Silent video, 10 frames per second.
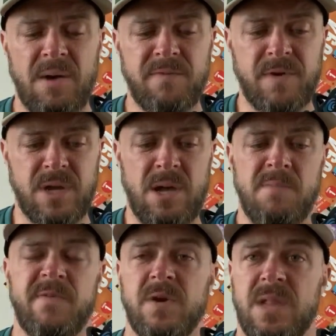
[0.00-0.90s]
for
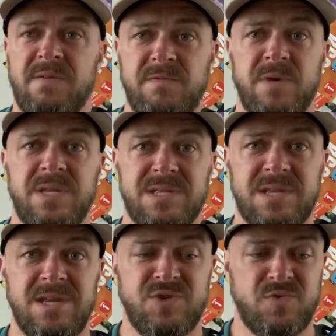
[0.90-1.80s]
comfort level,
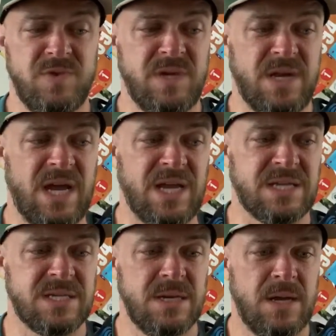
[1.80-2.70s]
it's really
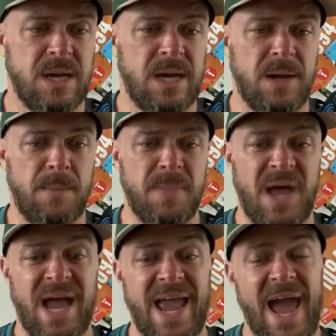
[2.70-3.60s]
nice.
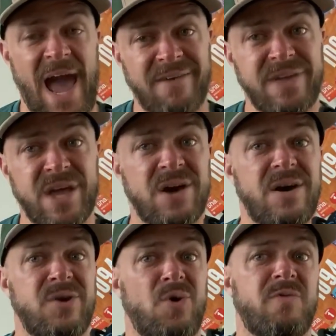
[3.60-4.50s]
I haven't
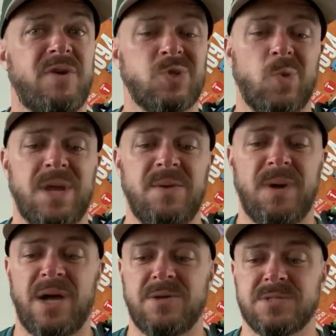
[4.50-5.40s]
gone over 20
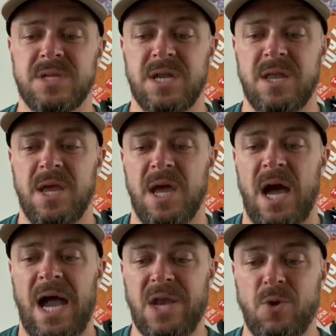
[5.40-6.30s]
miles in it.
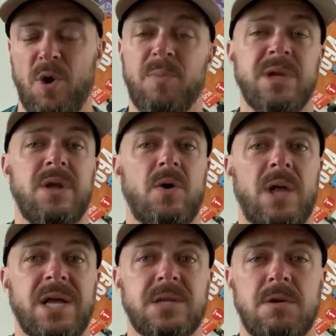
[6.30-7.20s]
I normally don't
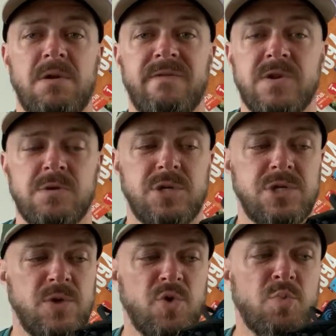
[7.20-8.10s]
like to review a
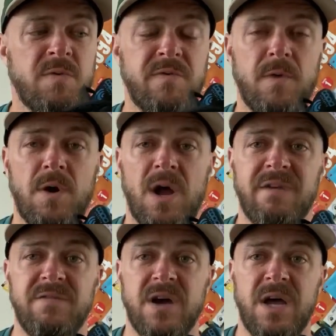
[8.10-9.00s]
shoe before
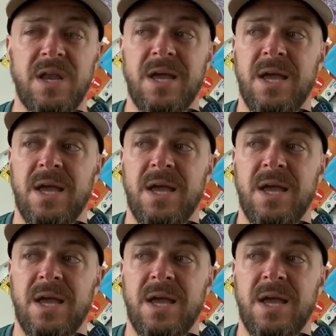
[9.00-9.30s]
I've done